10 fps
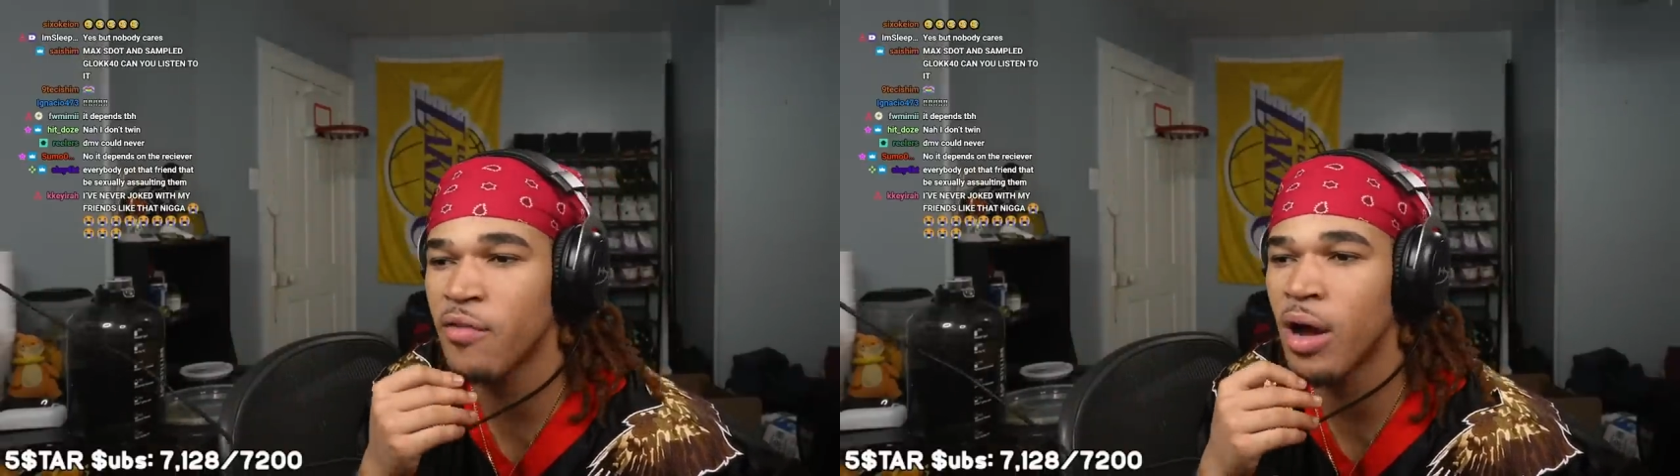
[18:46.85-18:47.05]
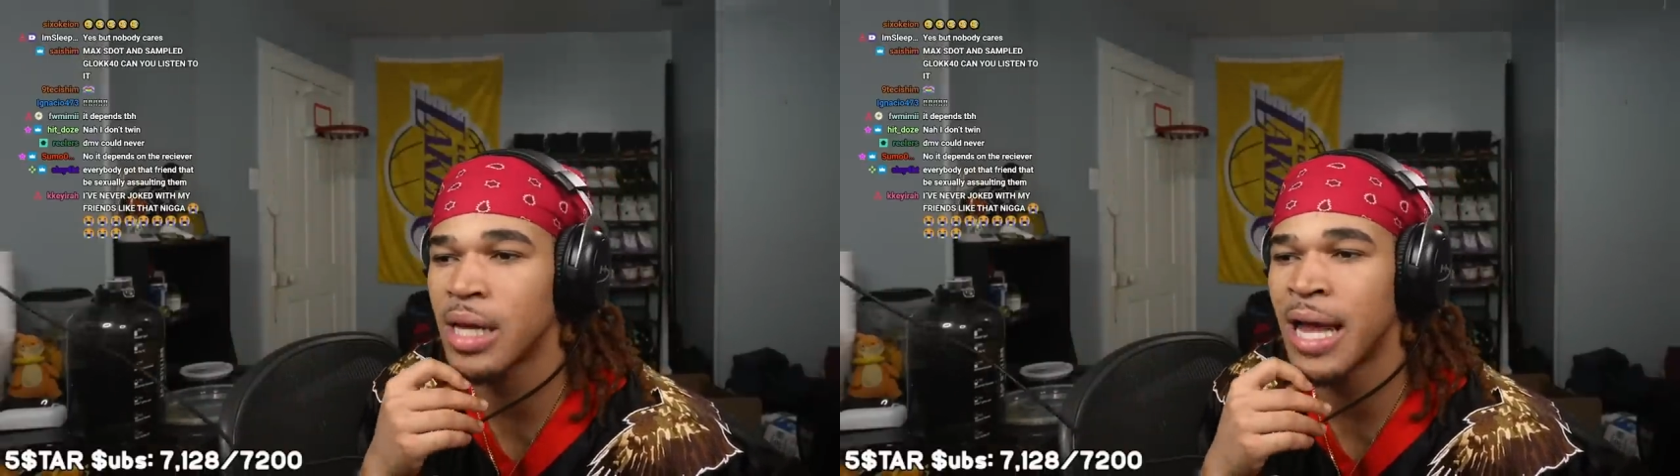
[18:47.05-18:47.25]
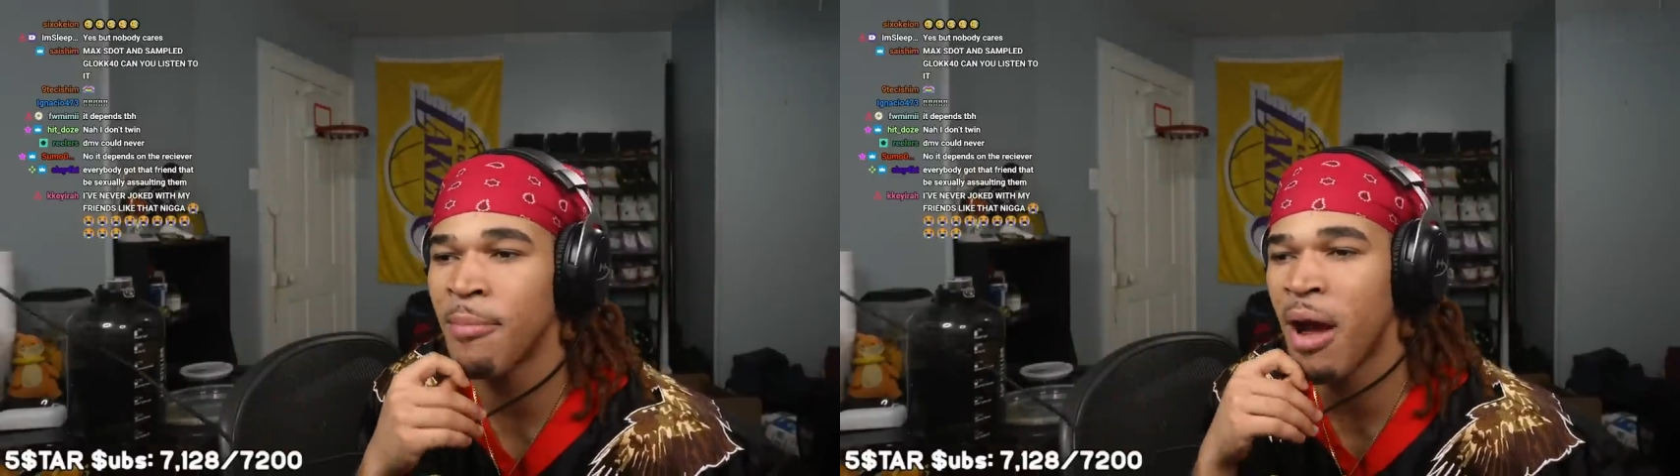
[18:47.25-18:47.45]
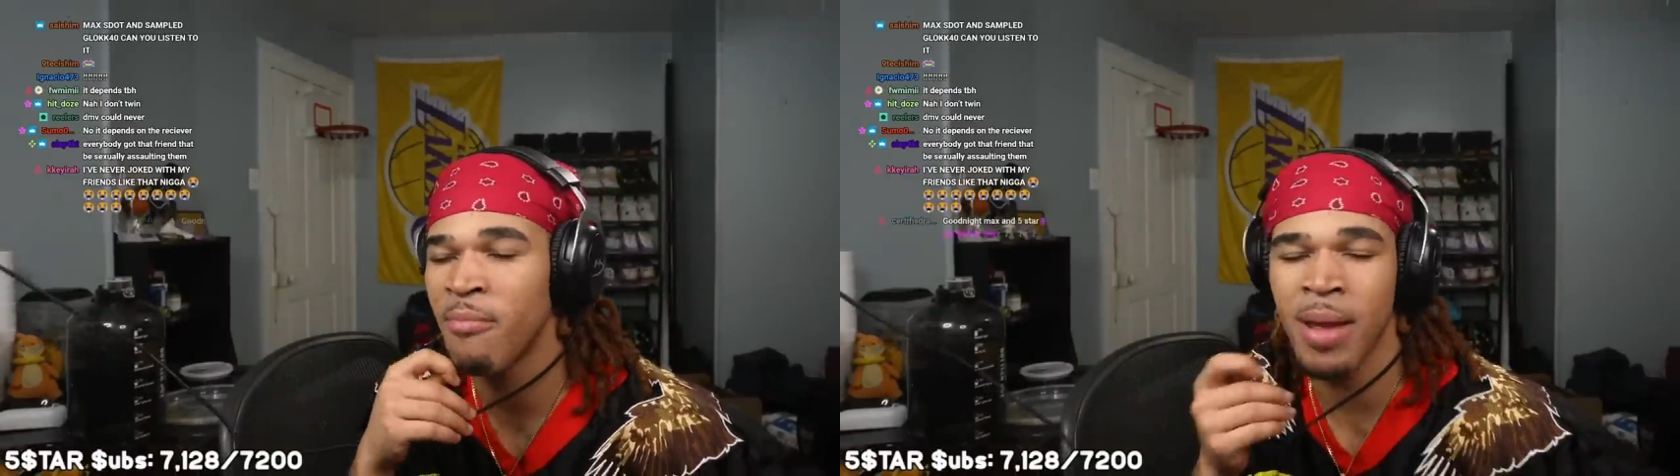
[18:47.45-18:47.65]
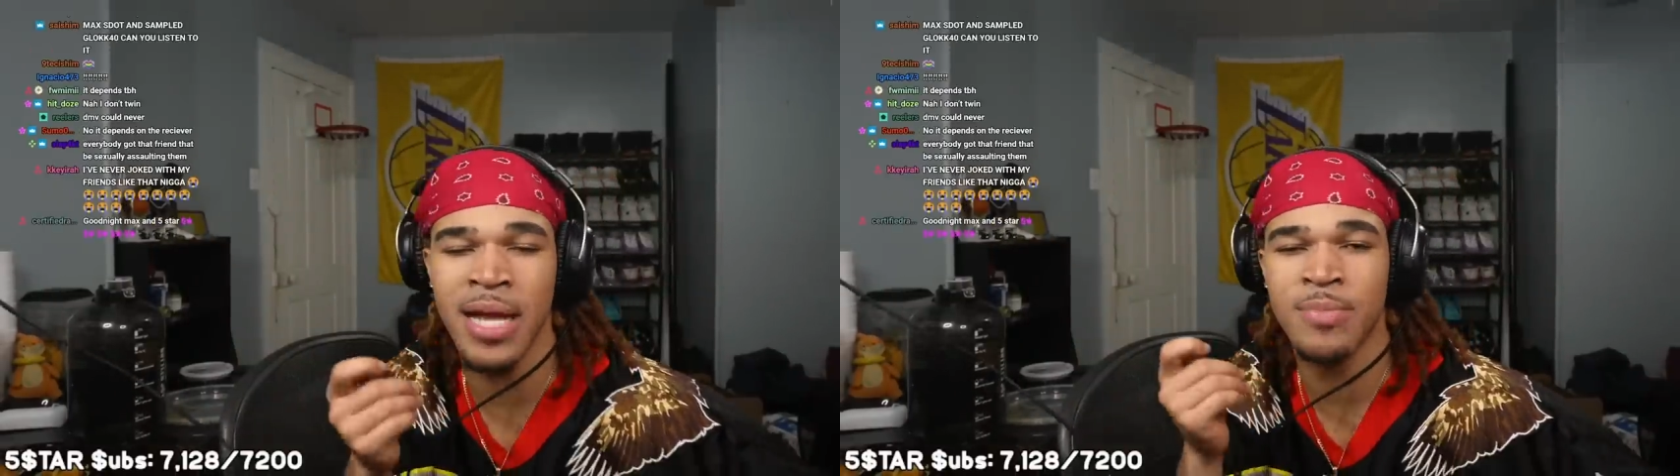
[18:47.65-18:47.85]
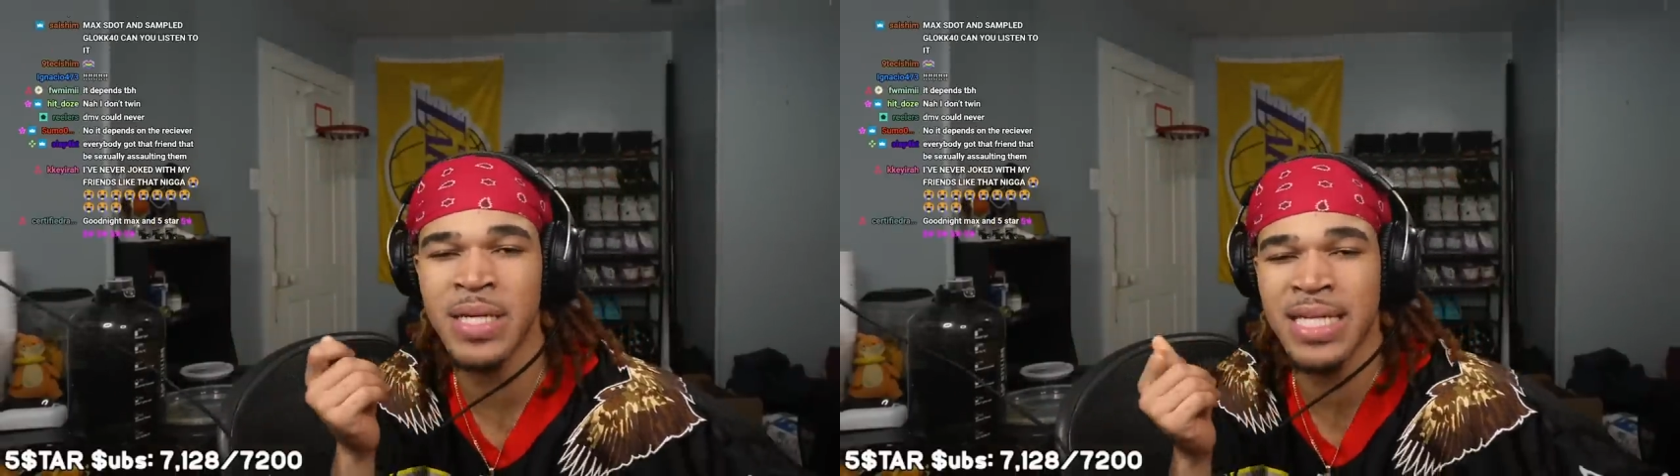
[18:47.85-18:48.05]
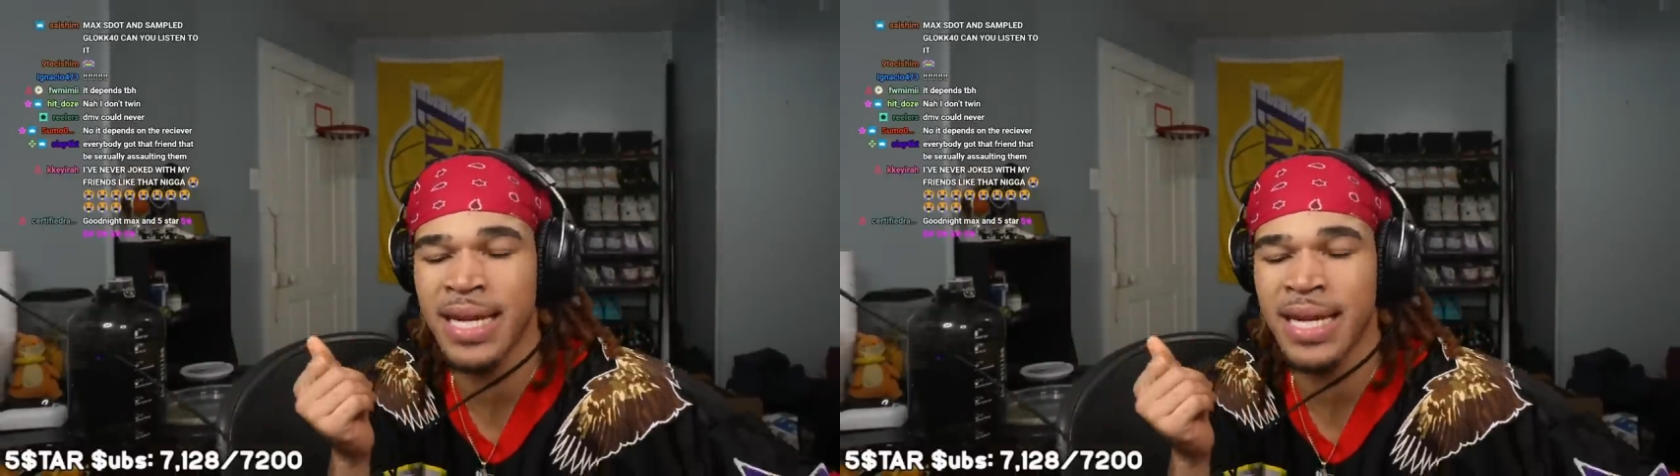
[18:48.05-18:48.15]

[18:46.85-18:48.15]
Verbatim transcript: Like my man's be sending